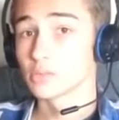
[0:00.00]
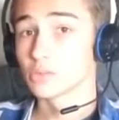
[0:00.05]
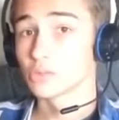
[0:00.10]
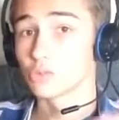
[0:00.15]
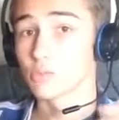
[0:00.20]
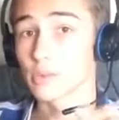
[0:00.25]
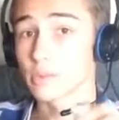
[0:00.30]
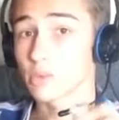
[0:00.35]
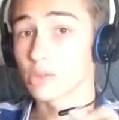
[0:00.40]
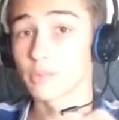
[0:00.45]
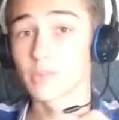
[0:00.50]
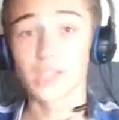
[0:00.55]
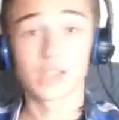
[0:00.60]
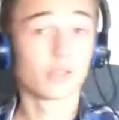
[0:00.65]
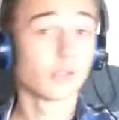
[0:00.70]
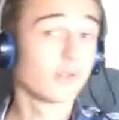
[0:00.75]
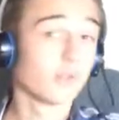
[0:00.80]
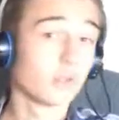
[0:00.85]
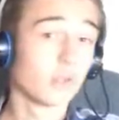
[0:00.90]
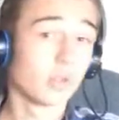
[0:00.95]
or maybe he'll make a
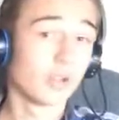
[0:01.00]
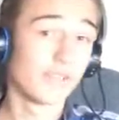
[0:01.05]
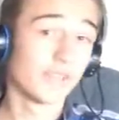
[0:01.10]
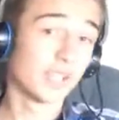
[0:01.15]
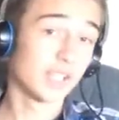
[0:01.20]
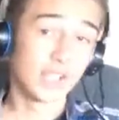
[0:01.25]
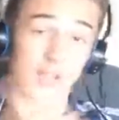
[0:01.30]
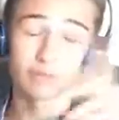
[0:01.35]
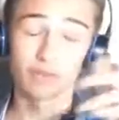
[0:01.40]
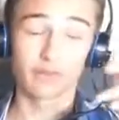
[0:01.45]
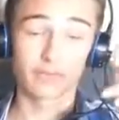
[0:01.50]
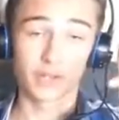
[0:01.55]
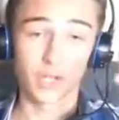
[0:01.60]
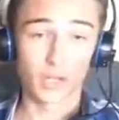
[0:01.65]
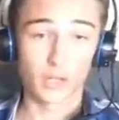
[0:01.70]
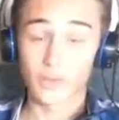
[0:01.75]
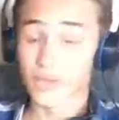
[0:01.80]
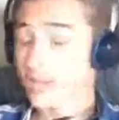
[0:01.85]
review of a different video.